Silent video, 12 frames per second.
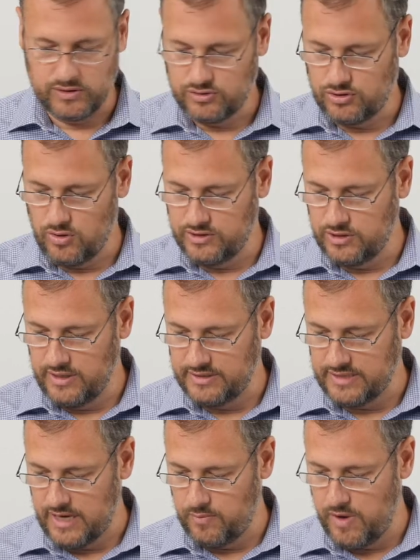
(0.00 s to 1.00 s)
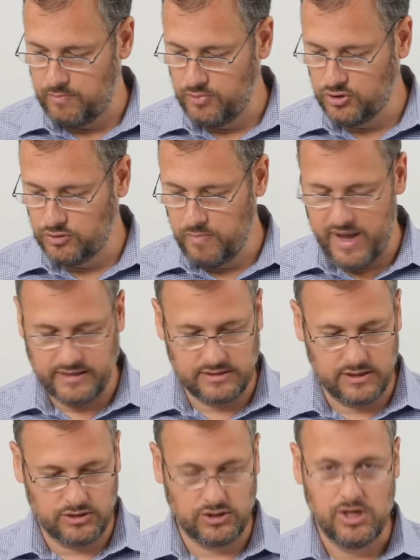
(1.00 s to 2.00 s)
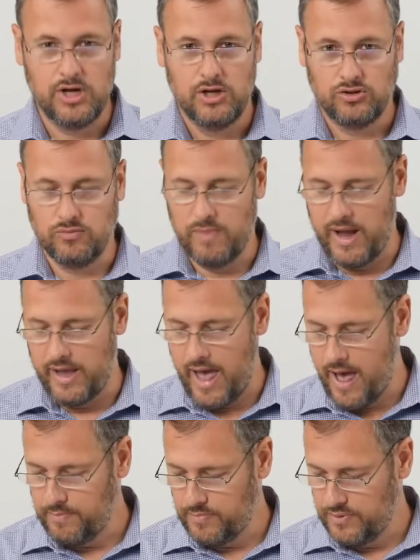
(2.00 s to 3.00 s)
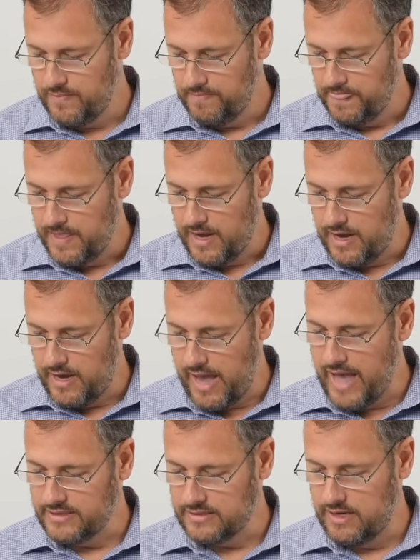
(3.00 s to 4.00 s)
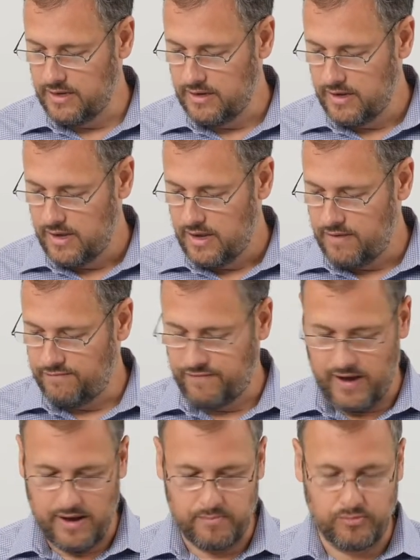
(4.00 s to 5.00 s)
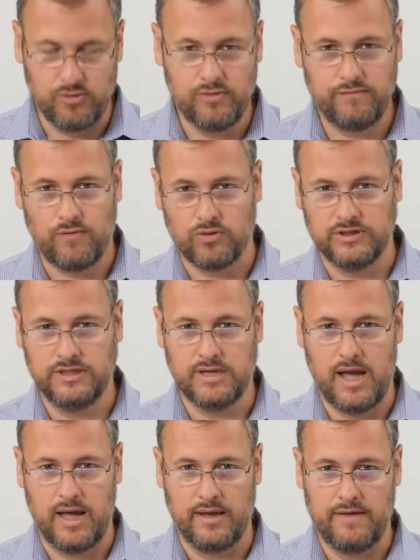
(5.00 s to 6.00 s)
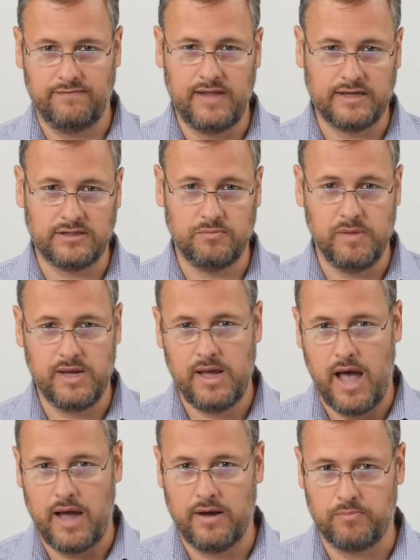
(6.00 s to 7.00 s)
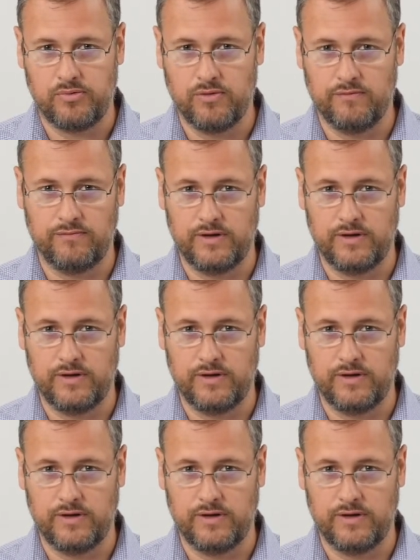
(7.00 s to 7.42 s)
So it's going to send me a push message to my app asking if I approve or deny. If that's me, I approve.